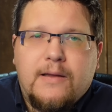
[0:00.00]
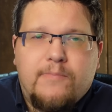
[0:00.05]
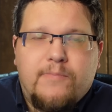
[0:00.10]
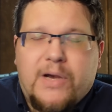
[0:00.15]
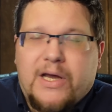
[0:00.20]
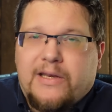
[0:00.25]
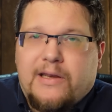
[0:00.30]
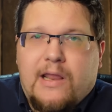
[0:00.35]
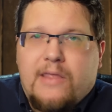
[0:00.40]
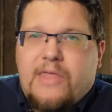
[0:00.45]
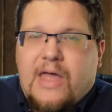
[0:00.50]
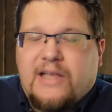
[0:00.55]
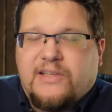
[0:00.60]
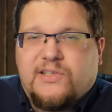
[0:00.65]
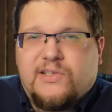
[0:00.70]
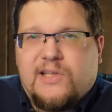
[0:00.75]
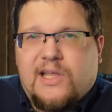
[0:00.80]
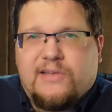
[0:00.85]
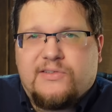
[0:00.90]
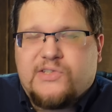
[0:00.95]
But
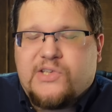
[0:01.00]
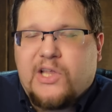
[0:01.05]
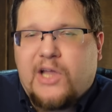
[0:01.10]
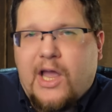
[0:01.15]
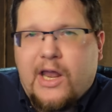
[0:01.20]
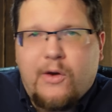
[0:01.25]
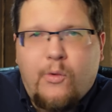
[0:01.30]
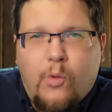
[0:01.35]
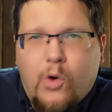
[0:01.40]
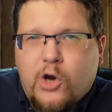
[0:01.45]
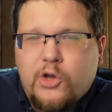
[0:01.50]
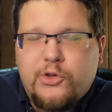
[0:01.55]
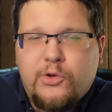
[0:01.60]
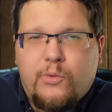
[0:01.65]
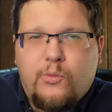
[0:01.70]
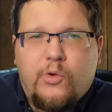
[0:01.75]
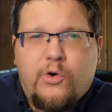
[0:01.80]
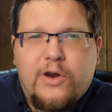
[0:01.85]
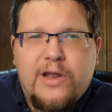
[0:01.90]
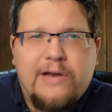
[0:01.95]
that's that's the kind of world that
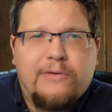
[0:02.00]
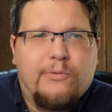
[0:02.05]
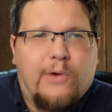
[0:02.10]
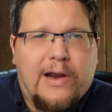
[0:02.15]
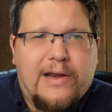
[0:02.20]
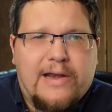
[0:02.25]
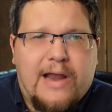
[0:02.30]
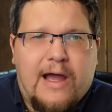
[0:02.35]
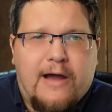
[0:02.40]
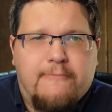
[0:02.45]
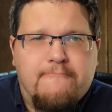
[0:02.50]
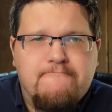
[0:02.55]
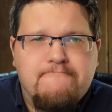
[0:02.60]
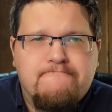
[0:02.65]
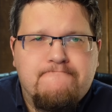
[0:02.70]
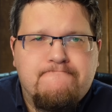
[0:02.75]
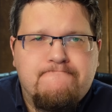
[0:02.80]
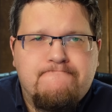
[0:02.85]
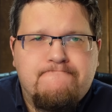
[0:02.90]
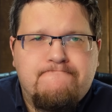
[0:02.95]
we're in right now.
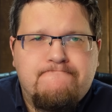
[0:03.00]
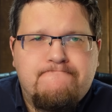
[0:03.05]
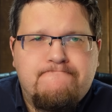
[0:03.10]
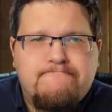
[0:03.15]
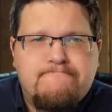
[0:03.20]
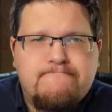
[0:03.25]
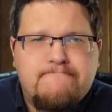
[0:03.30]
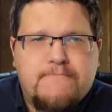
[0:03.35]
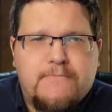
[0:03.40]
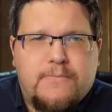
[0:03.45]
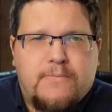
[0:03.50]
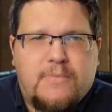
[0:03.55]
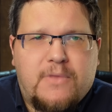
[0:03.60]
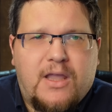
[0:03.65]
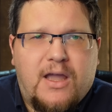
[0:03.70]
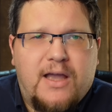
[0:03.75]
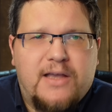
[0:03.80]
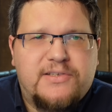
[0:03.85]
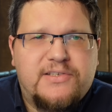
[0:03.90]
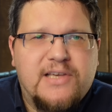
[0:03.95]

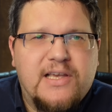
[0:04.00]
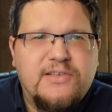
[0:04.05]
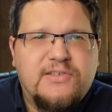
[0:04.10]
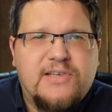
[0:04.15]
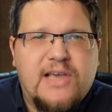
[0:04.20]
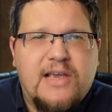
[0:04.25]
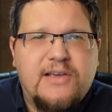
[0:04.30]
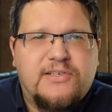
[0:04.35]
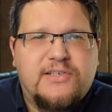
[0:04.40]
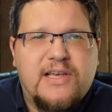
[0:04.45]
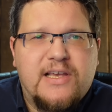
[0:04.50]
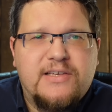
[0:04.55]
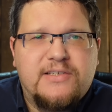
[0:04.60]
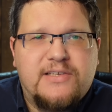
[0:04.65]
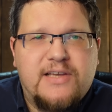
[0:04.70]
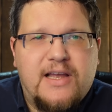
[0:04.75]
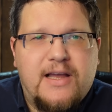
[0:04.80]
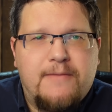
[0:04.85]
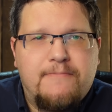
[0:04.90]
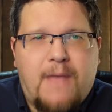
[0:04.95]
Uh, Sensei
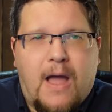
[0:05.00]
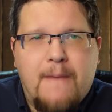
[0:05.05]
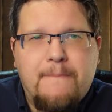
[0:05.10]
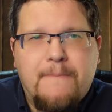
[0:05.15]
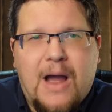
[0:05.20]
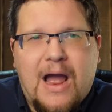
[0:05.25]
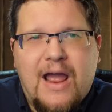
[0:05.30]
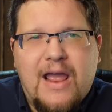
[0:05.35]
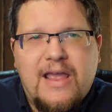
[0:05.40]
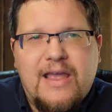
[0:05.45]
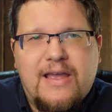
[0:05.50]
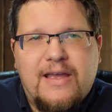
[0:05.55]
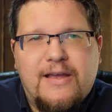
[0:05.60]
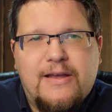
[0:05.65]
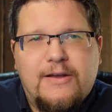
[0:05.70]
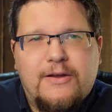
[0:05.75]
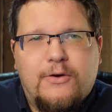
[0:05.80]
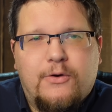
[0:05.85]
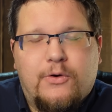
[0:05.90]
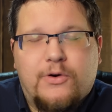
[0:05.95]
says, uh, my,
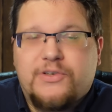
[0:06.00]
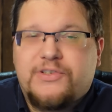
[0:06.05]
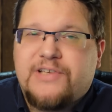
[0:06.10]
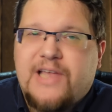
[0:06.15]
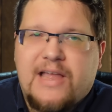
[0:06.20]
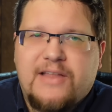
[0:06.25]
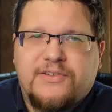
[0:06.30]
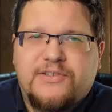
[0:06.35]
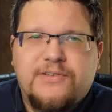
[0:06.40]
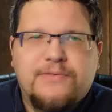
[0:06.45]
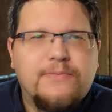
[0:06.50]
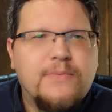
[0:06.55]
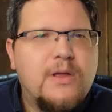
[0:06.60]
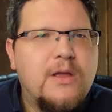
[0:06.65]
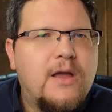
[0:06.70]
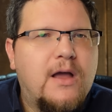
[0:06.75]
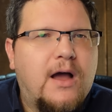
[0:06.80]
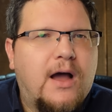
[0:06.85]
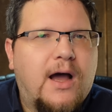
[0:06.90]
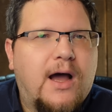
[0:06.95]
or Sense,
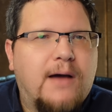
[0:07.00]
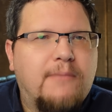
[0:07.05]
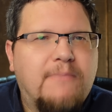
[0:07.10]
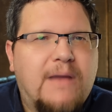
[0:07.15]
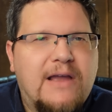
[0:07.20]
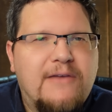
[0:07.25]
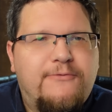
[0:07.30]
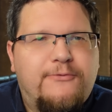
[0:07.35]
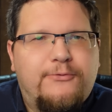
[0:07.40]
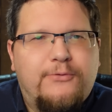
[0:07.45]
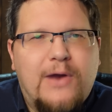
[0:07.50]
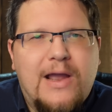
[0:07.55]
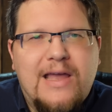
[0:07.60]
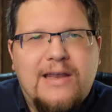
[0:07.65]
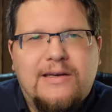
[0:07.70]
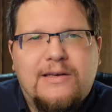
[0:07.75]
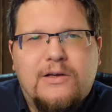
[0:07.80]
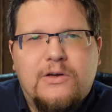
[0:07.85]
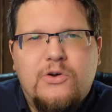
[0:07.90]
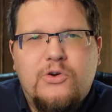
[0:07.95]
uh, my
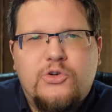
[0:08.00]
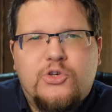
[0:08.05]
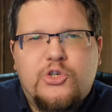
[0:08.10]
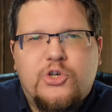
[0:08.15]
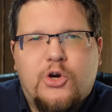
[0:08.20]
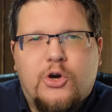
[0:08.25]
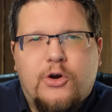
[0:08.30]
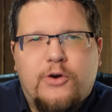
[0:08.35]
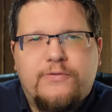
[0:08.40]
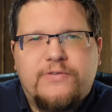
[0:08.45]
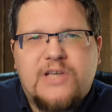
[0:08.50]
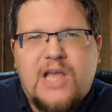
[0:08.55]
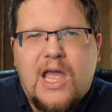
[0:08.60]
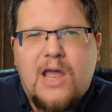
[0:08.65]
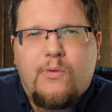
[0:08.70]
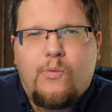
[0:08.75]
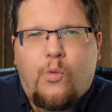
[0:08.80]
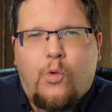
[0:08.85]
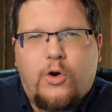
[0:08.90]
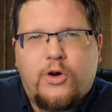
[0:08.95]
friend who serves
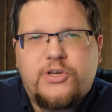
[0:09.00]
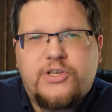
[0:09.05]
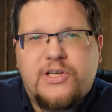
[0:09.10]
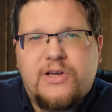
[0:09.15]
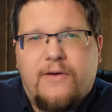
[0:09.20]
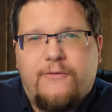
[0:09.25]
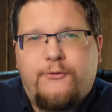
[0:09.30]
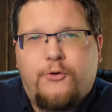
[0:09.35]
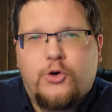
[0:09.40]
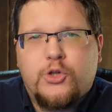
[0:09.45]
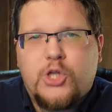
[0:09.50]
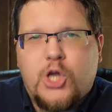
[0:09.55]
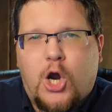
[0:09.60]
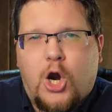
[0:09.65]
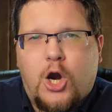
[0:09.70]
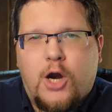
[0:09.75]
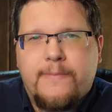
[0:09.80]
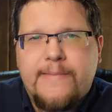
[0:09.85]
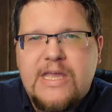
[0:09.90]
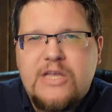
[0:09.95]
and works for the
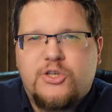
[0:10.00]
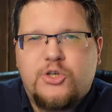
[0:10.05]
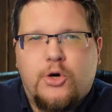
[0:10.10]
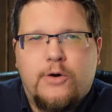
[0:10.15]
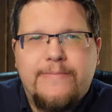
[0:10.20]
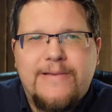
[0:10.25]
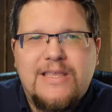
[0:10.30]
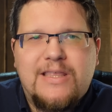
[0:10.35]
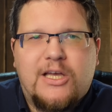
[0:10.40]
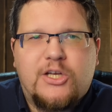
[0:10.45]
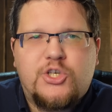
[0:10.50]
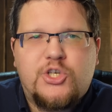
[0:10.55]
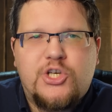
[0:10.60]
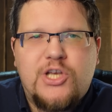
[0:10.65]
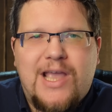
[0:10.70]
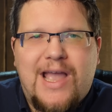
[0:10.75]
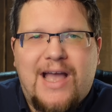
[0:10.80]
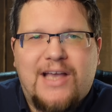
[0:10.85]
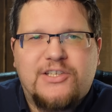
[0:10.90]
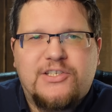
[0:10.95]
Army told me that
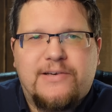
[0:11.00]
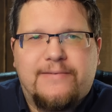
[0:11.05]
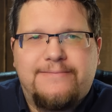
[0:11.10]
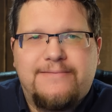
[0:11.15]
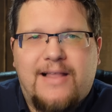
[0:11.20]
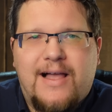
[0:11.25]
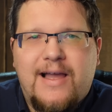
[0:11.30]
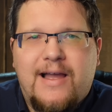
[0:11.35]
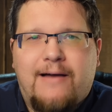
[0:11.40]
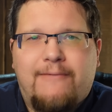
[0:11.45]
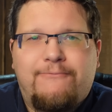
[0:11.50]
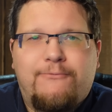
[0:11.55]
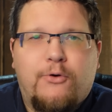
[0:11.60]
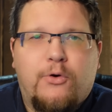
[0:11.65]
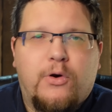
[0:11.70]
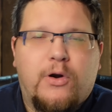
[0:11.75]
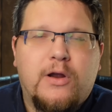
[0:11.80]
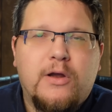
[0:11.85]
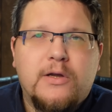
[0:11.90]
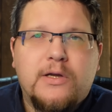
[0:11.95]
she has to fly out
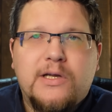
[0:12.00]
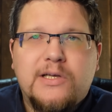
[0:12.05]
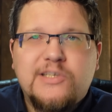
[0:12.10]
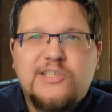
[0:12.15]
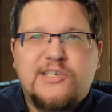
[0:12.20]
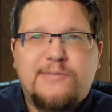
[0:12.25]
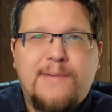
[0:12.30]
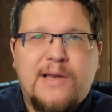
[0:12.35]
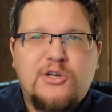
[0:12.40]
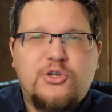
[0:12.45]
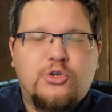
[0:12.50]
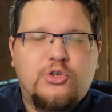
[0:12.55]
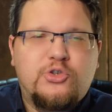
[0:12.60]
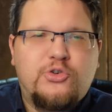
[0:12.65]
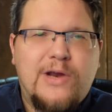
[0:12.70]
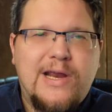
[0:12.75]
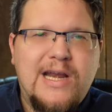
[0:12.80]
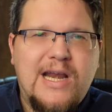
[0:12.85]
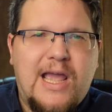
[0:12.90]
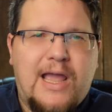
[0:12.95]
for special
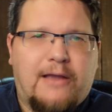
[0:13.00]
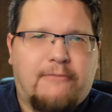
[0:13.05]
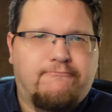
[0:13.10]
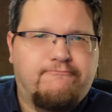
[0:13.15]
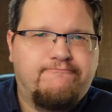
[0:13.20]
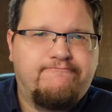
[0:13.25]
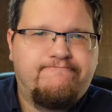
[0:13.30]
training.